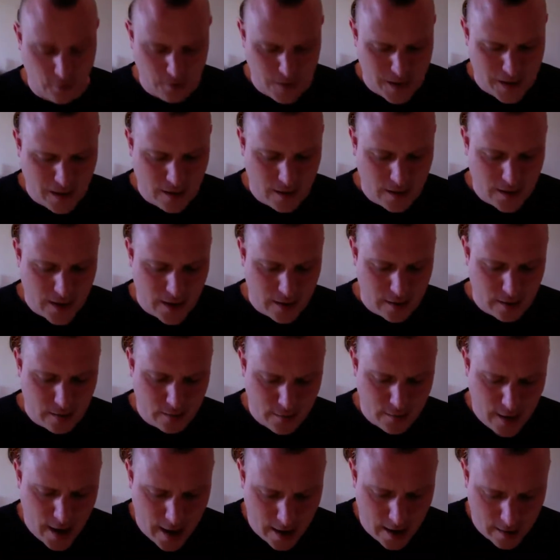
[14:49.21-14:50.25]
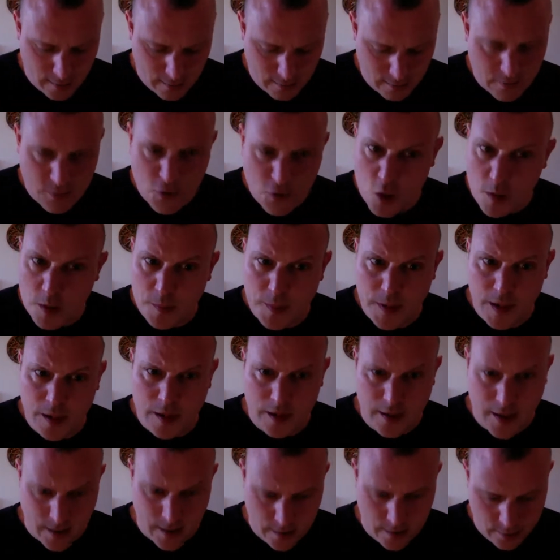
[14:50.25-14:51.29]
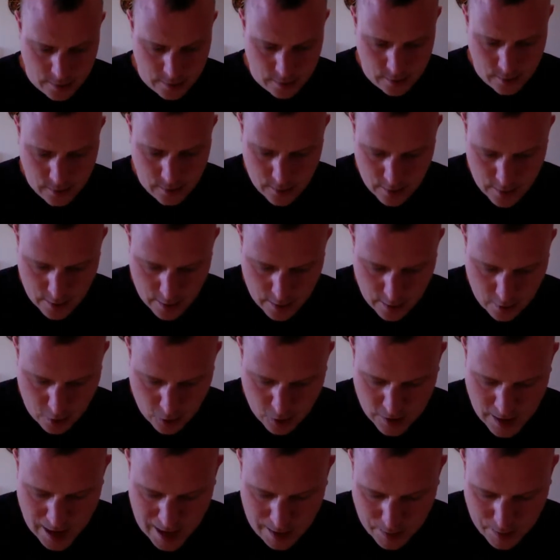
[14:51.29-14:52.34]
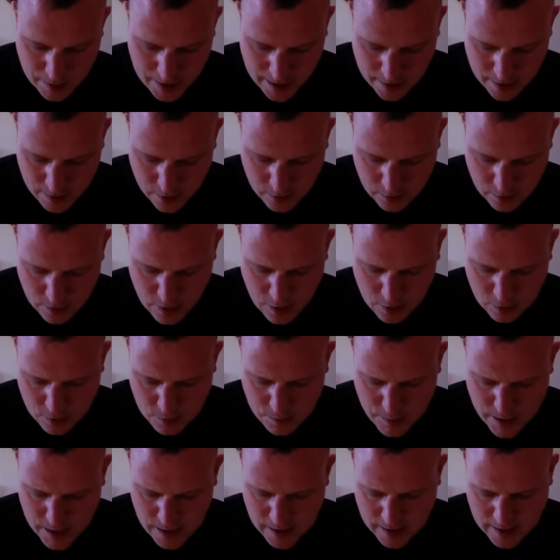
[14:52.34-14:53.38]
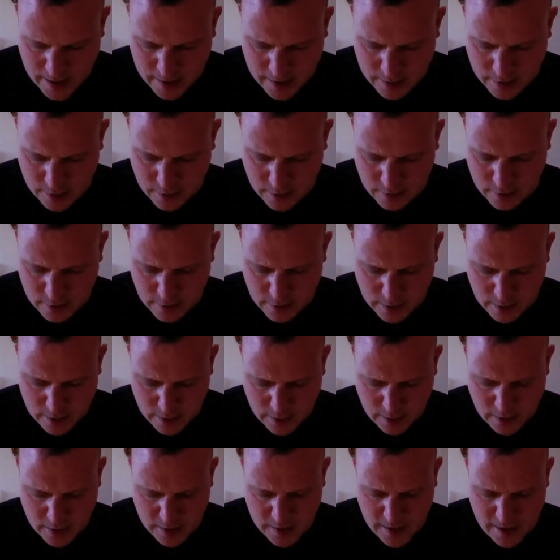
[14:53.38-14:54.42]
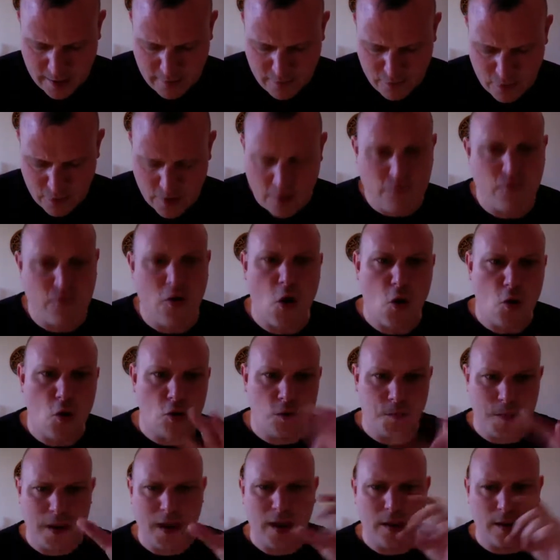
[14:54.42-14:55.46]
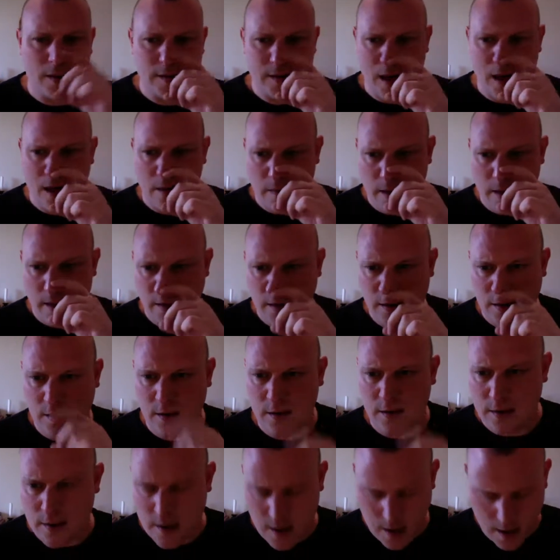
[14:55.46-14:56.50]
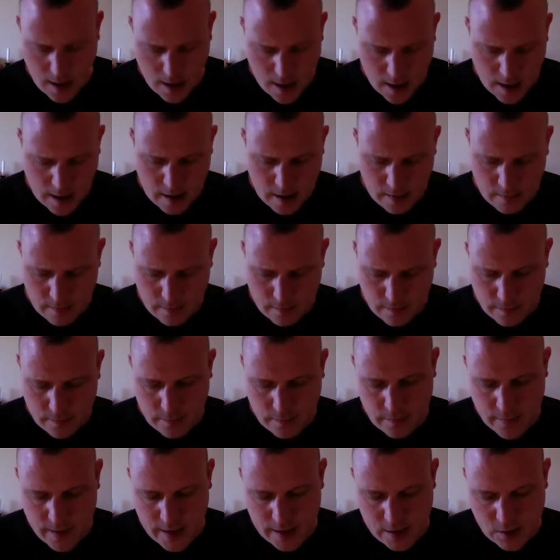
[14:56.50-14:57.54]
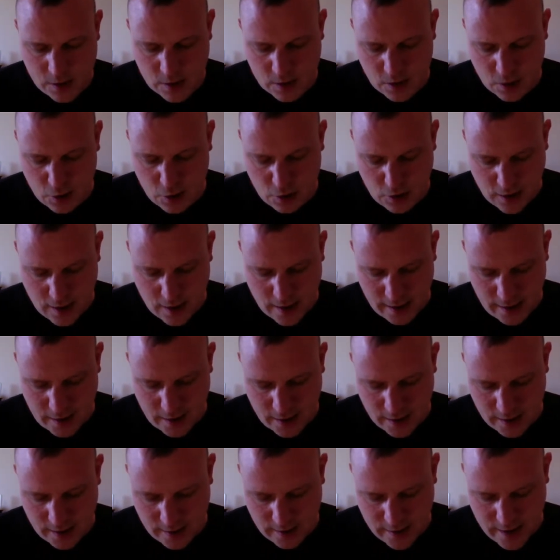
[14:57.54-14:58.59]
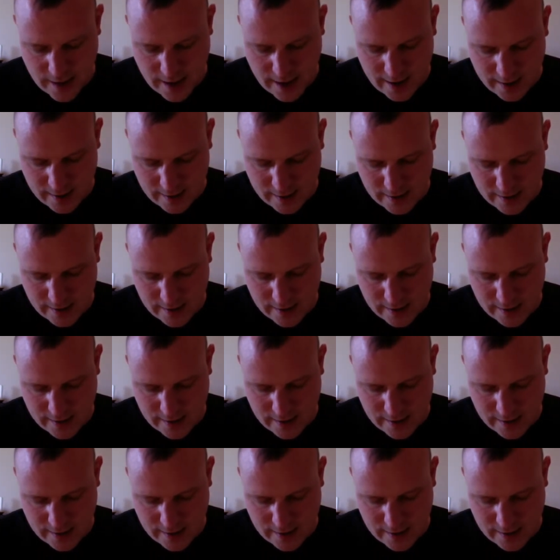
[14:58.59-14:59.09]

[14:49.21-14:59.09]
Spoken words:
Pillar candle? Yeah, normal pillar candle. Or taper candle. No, pillar candle. Because they're rolled pillars, aren't they? This doesn't look like that.